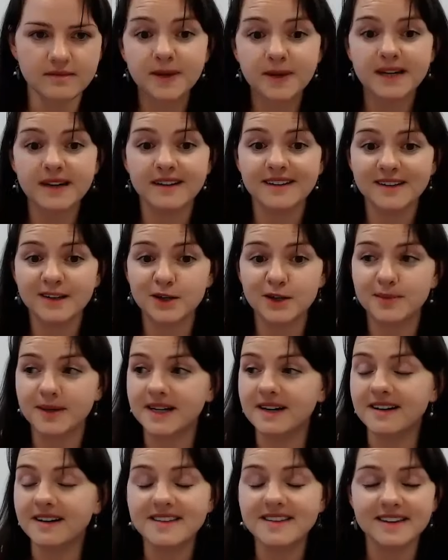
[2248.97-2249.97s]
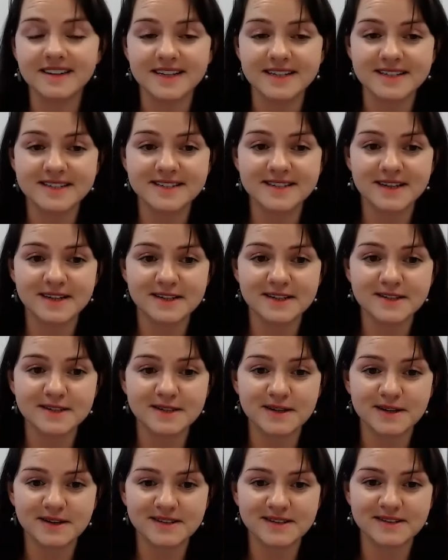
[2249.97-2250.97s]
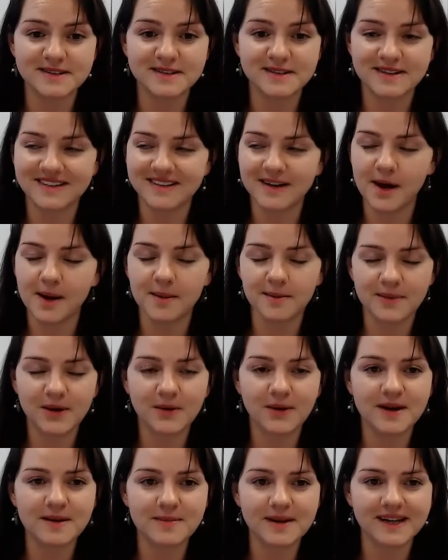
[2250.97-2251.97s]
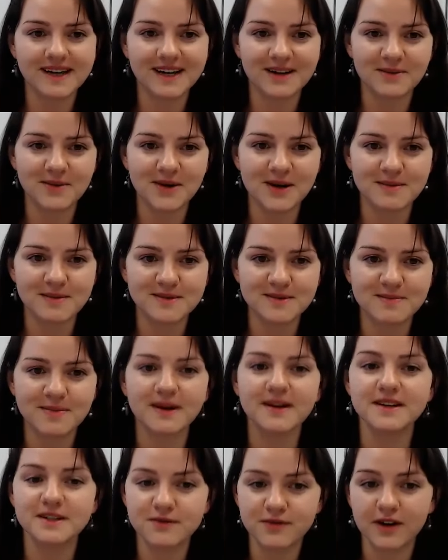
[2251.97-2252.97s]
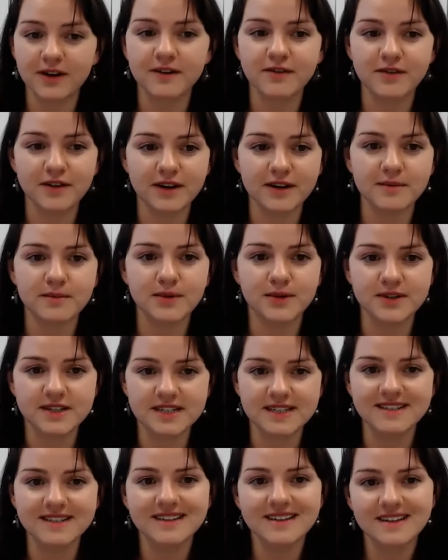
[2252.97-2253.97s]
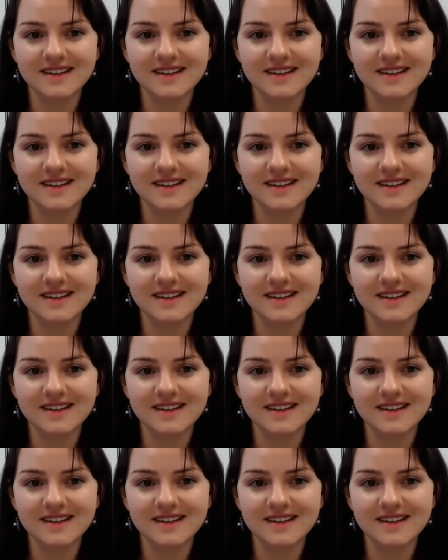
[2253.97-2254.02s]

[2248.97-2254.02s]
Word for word: be. I think that's quite a big can of worms, but it's very, very important.